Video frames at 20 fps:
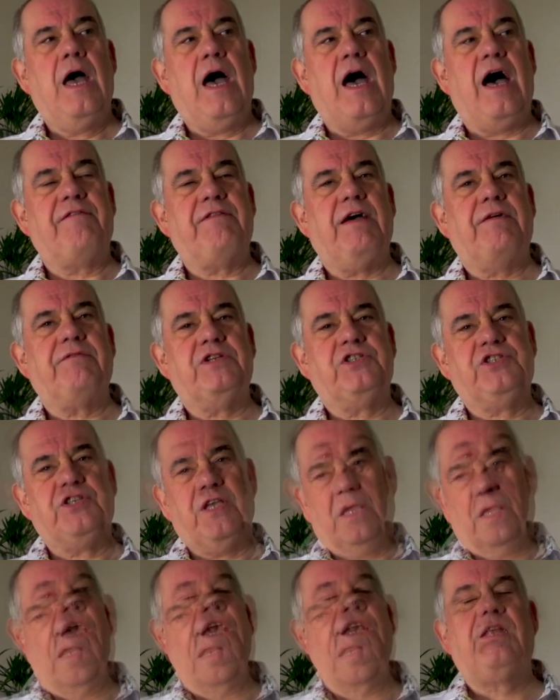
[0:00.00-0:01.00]
I've ever
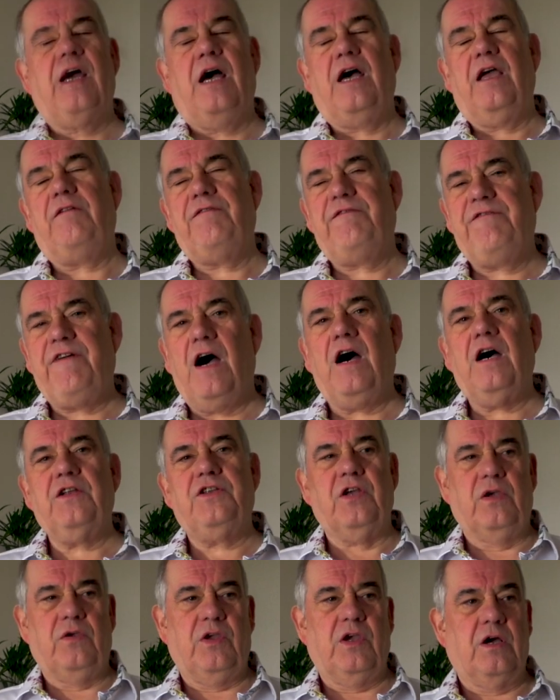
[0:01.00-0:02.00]
seen. Died far
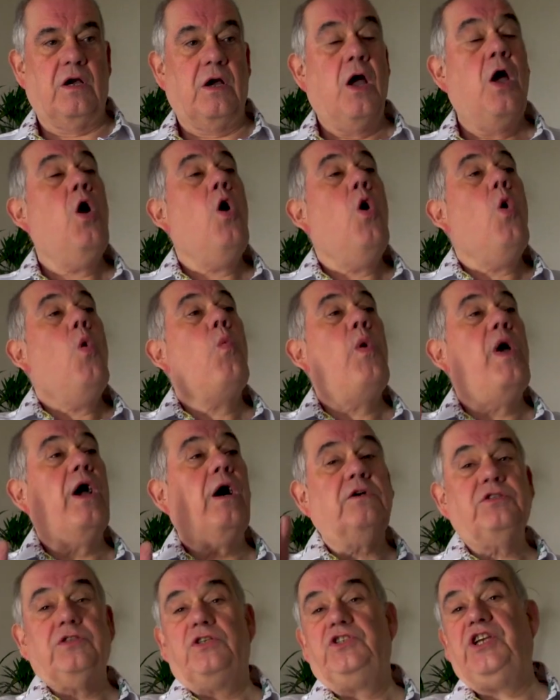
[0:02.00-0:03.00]
too young. We
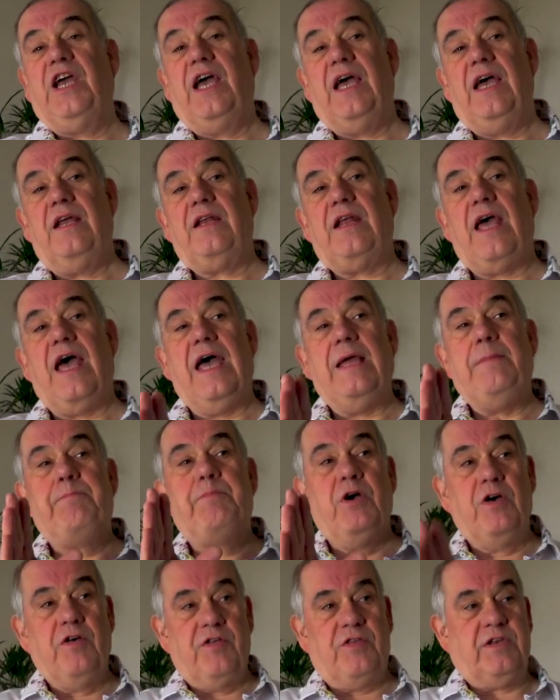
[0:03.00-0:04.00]
also shared a
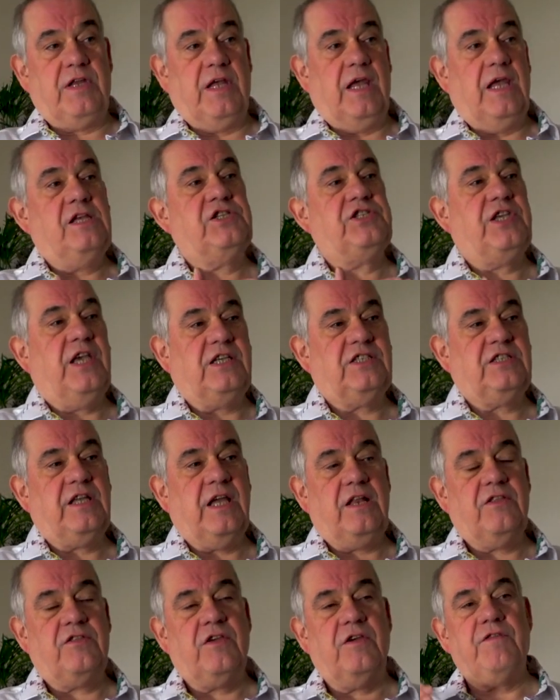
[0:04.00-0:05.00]
birthday,
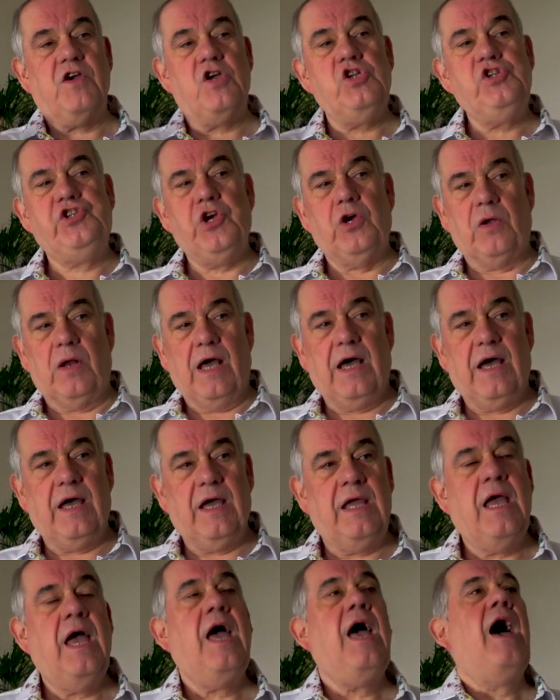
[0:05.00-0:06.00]
16th of
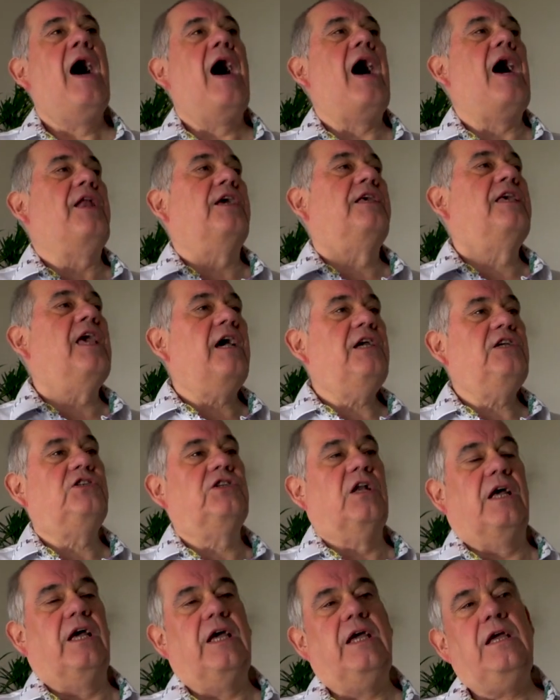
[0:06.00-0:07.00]
July, and
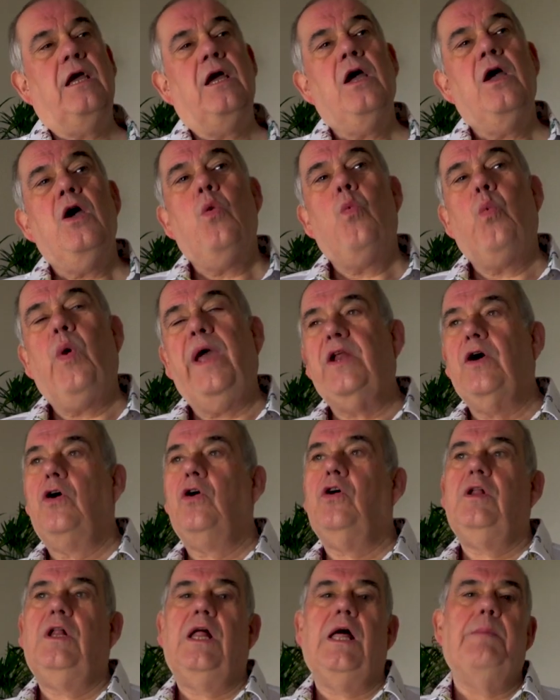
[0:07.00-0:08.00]
occasionally we'd
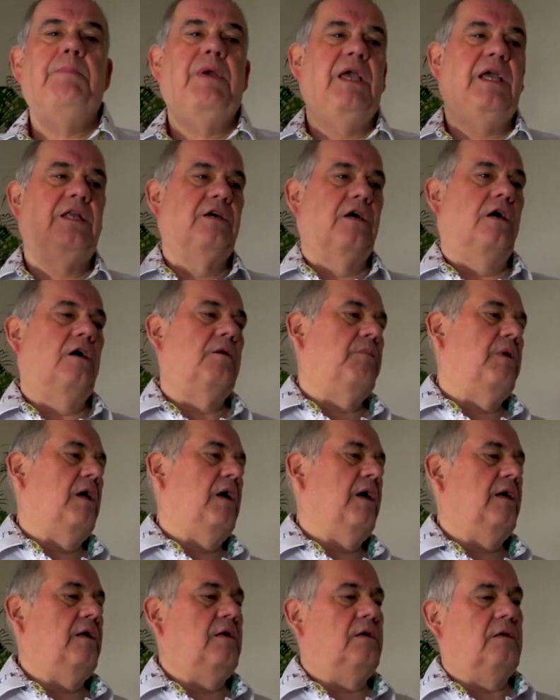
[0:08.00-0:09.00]
all meet up,
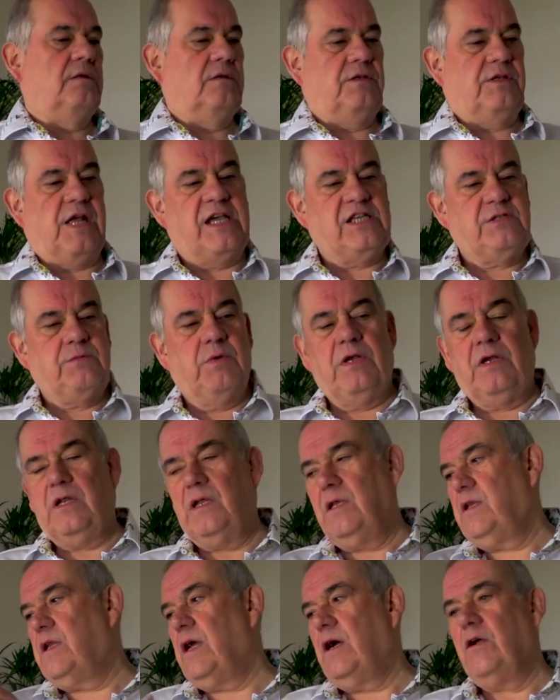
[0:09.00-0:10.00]
like Desmond
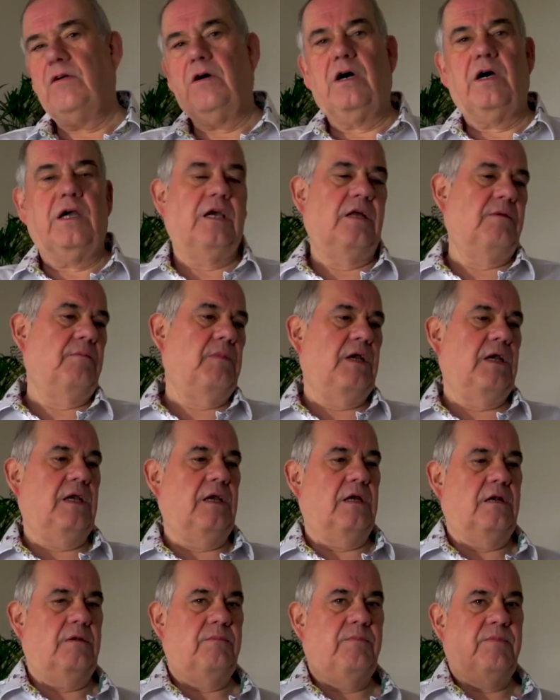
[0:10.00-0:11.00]
and Delroy and
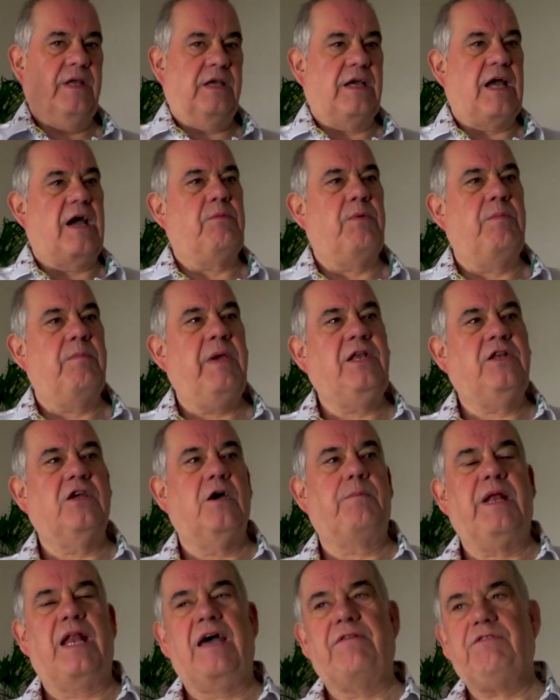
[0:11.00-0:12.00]
me, and we'd meet
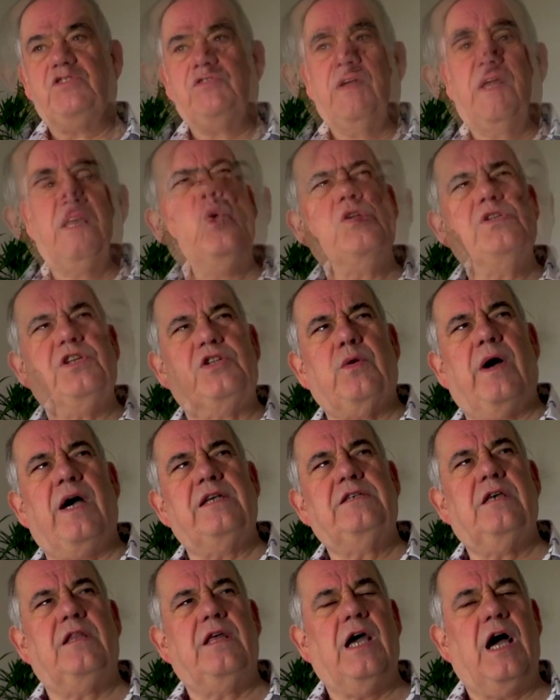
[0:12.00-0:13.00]
up and have a drink, once or
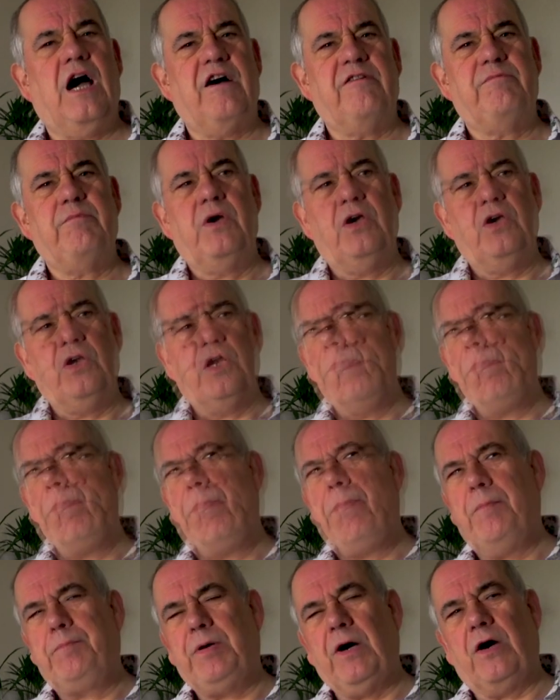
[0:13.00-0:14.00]
twice at the Half Moon at
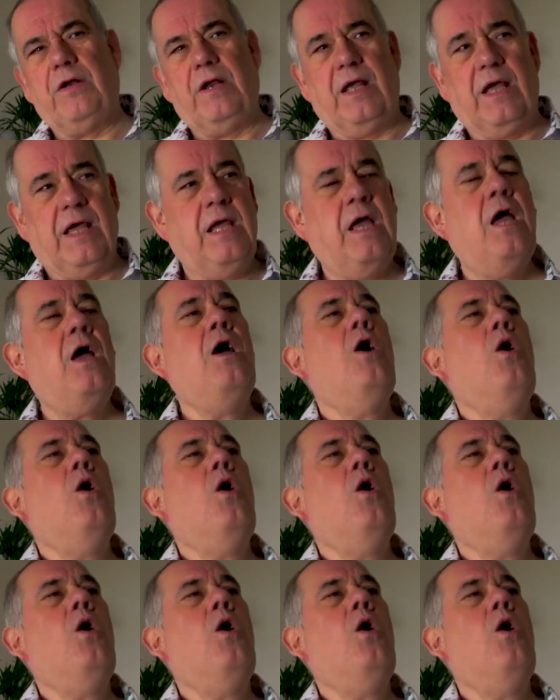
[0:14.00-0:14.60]
Putney.